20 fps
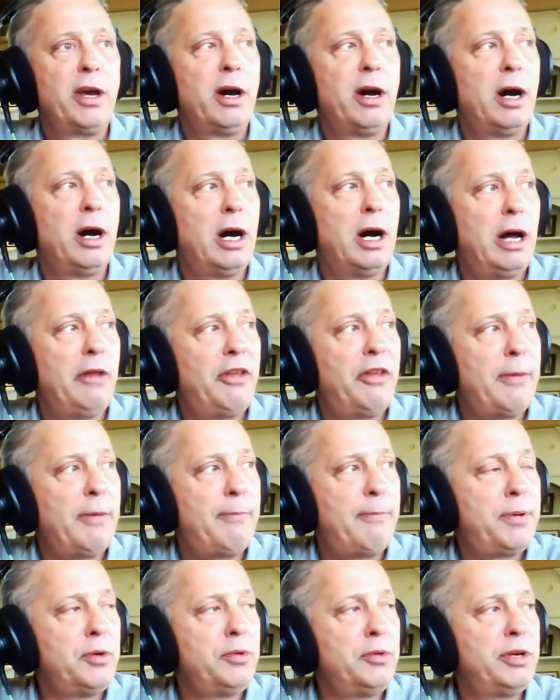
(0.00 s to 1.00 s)

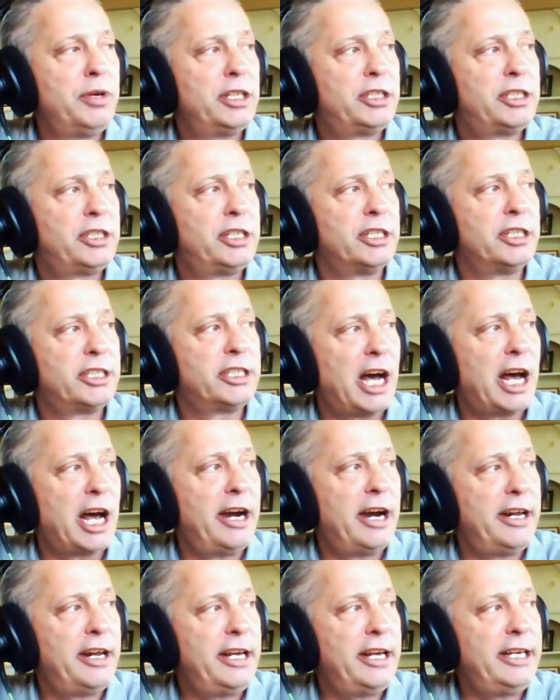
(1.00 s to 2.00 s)
that Putin has
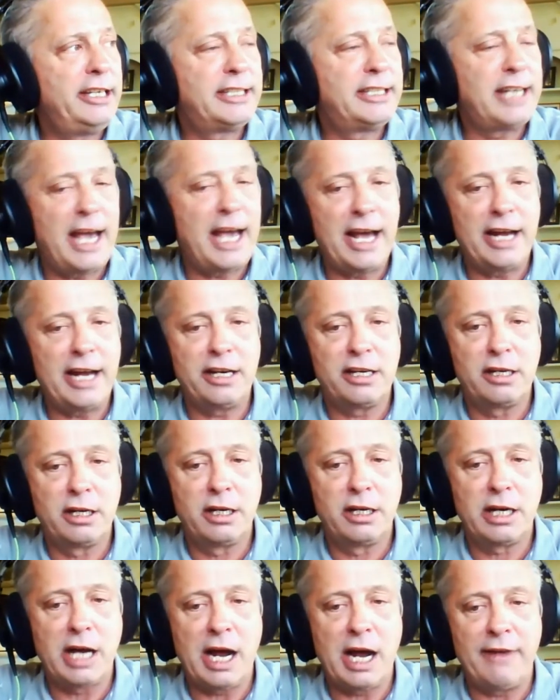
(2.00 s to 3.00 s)
decided he's had
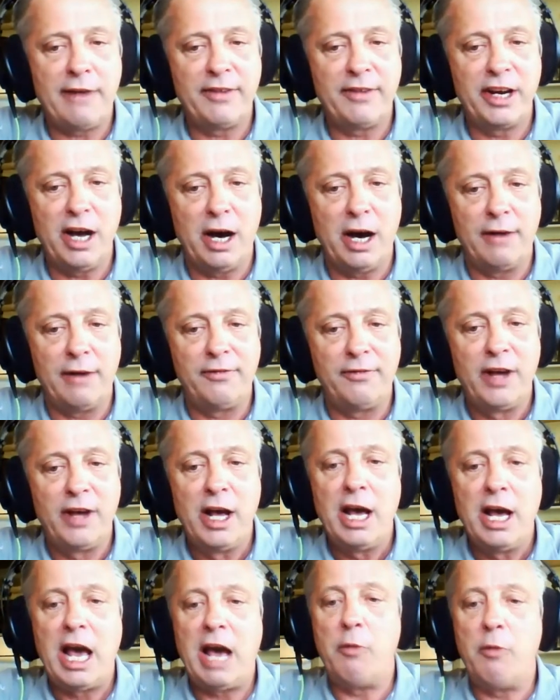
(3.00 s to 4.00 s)
kind of
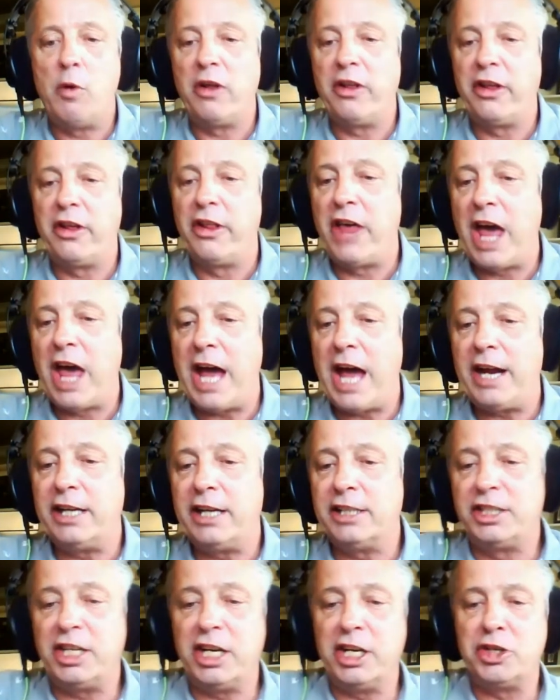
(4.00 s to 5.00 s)
enough. And whether that
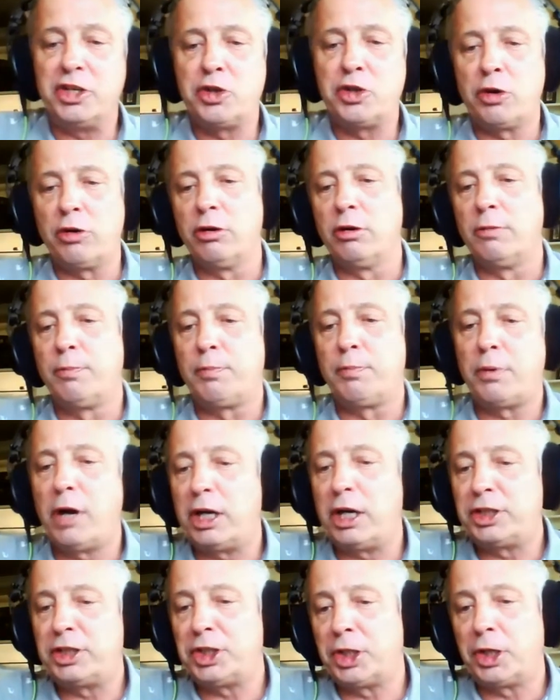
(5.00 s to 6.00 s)
is internal
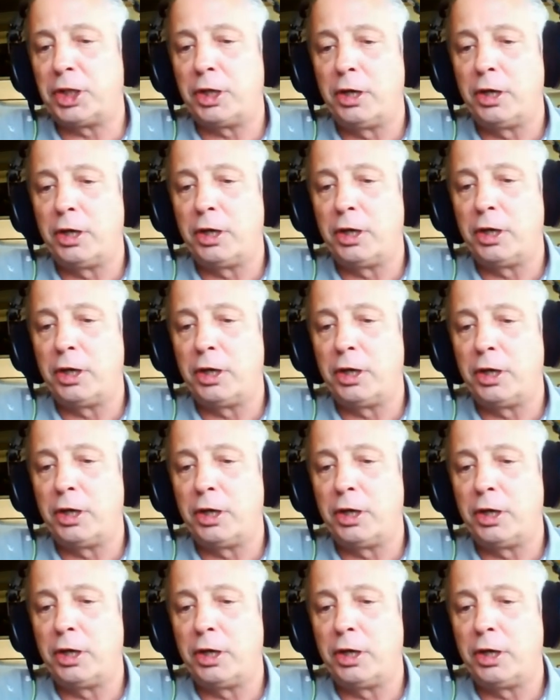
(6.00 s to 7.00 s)
pressure from
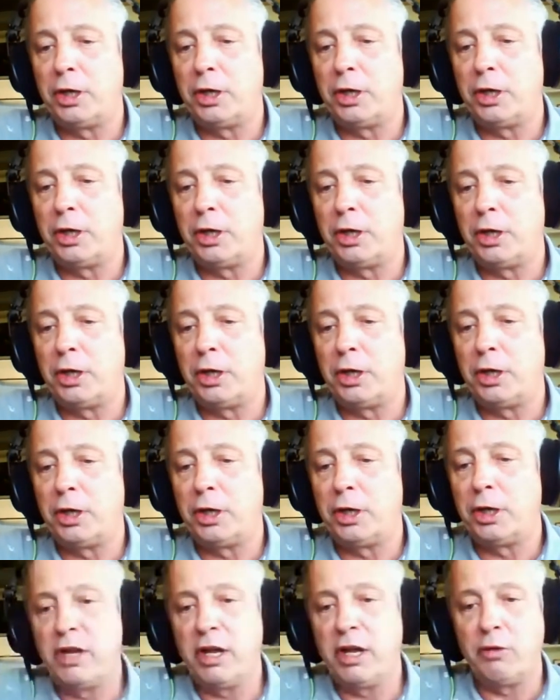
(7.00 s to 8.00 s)
the oligarchs
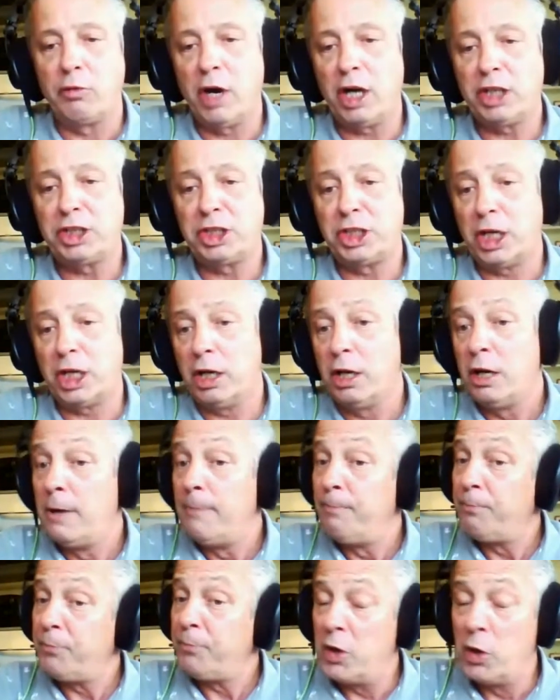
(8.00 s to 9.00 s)
within Russia,
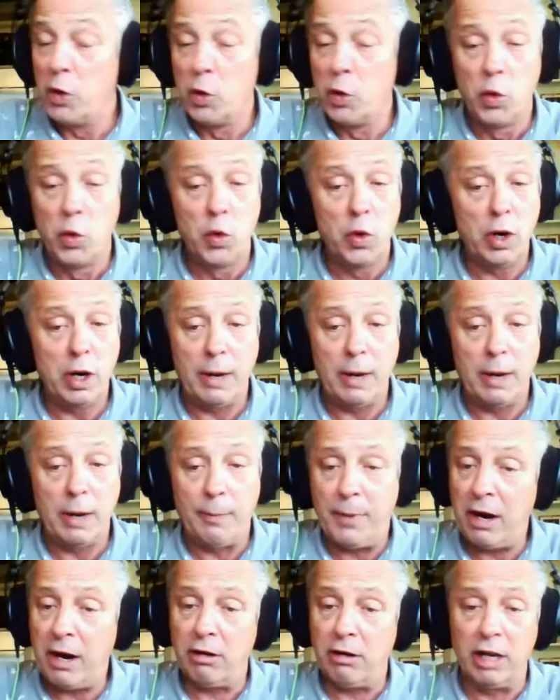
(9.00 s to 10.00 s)
who I've
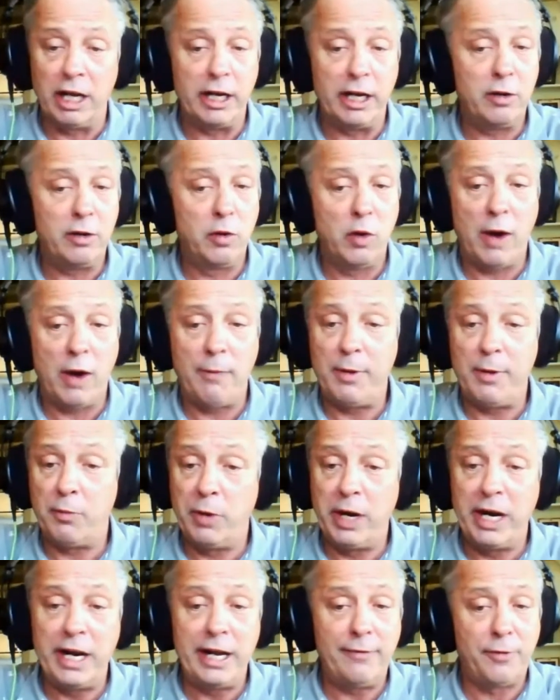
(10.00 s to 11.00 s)
been
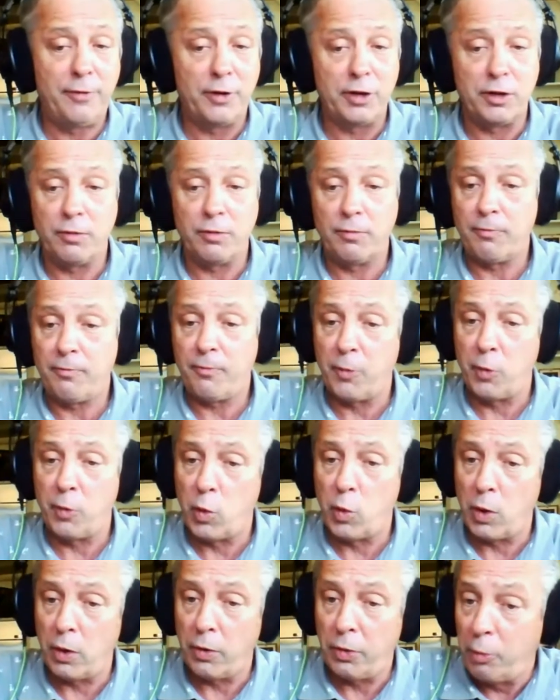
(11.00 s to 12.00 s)
reading for
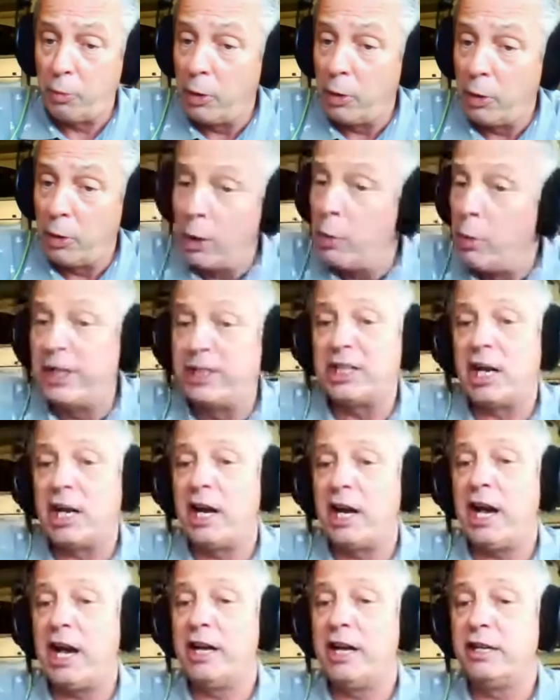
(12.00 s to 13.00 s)
3 weeks on
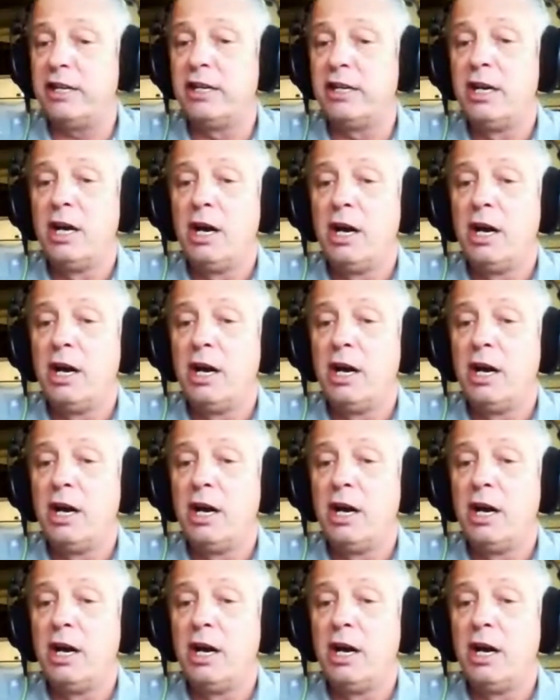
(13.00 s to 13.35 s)
end,